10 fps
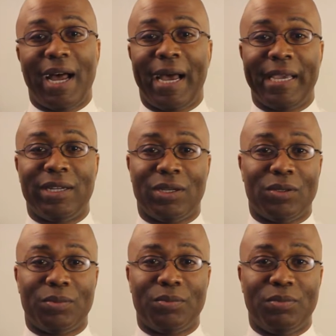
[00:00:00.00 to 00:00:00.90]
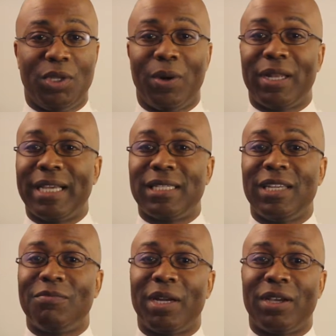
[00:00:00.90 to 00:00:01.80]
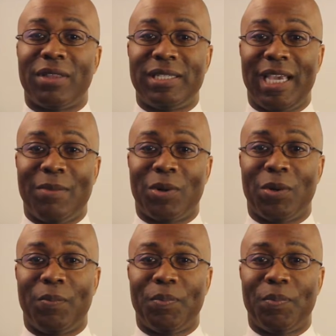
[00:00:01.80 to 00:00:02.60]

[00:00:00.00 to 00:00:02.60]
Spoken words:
I know, no one likes to leave money on the table,